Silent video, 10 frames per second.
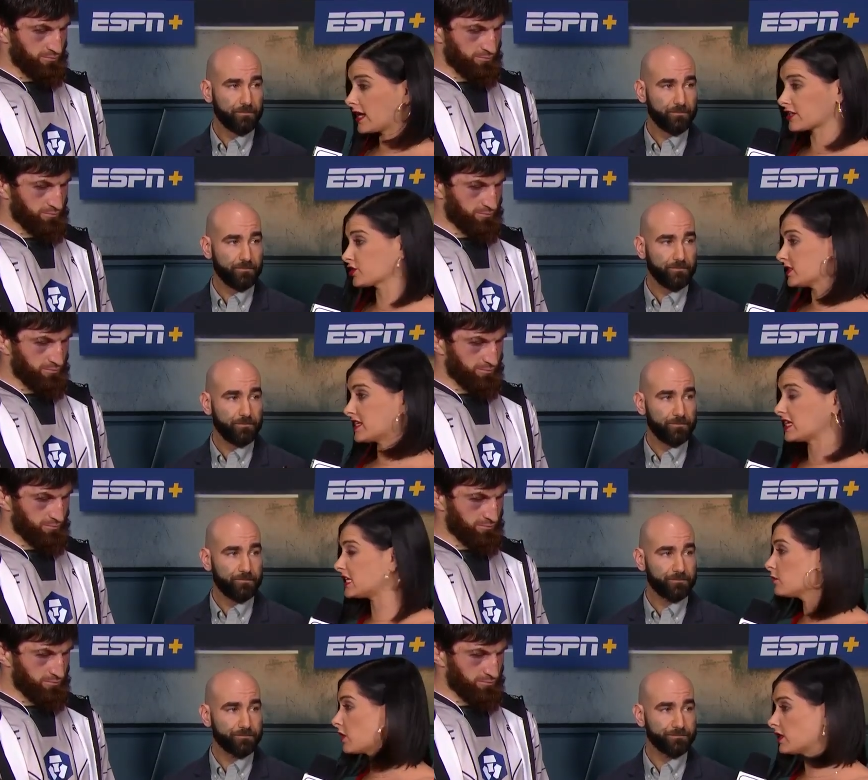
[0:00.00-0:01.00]
Speaker 1: actually said he
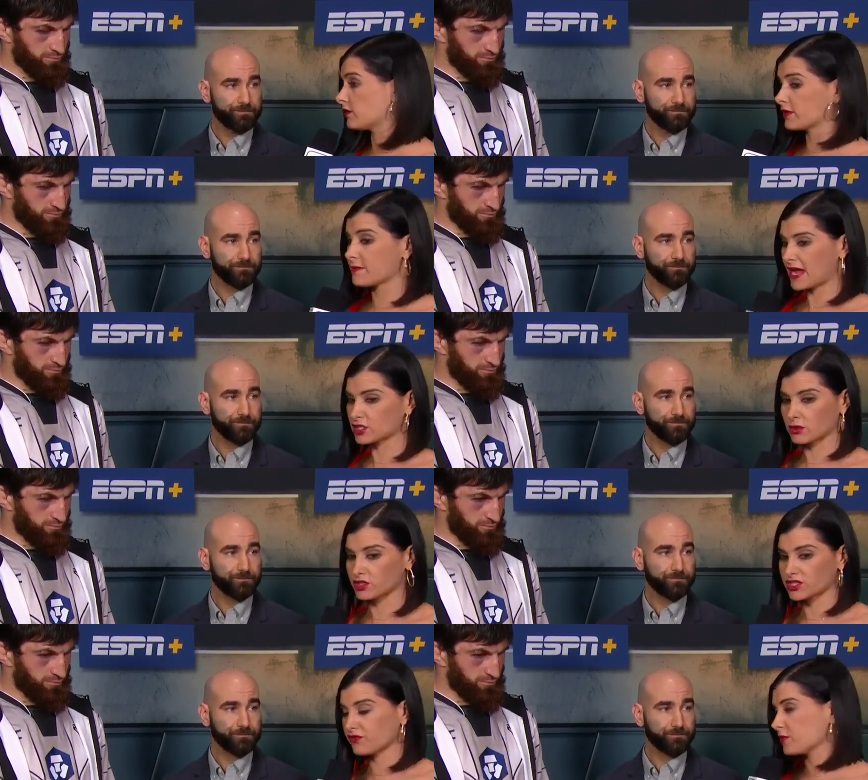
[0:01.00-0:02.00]
wanted a rematch just
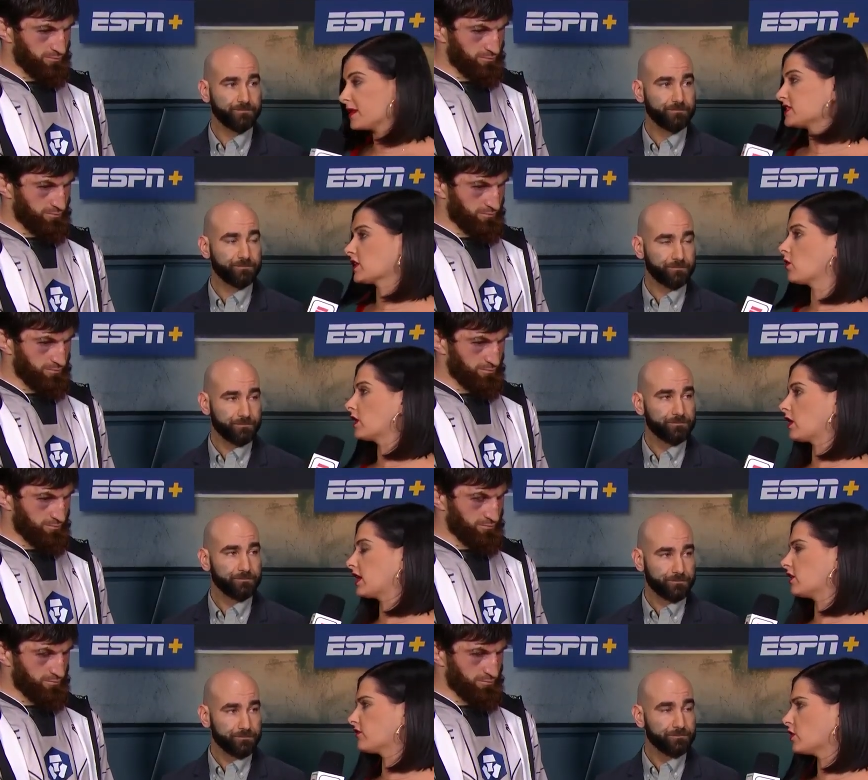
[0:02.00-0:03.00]
a few minutes ago in our
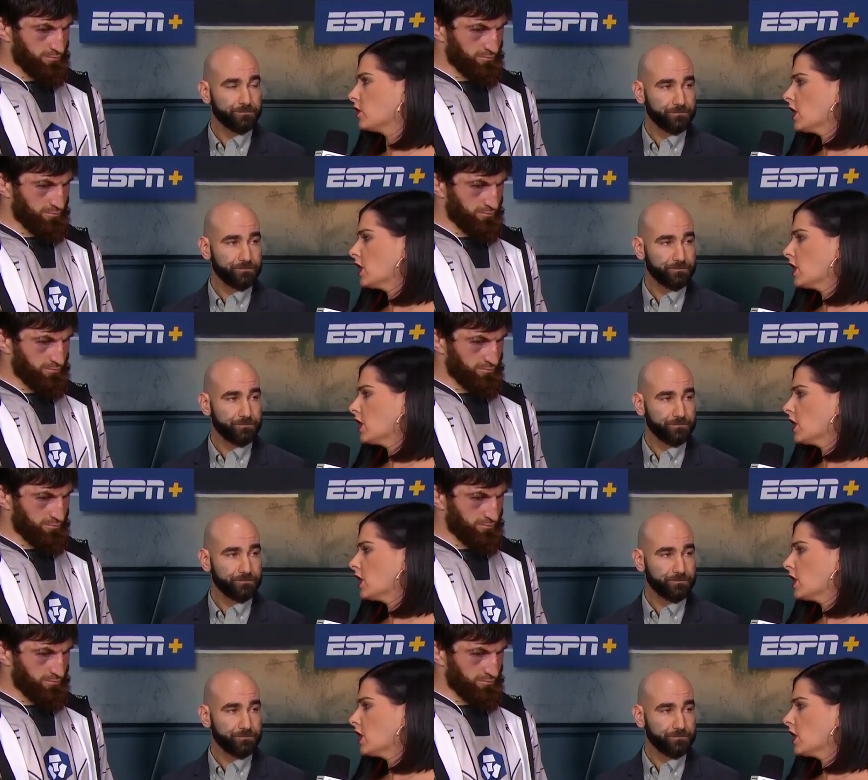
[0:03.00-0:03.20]
interview.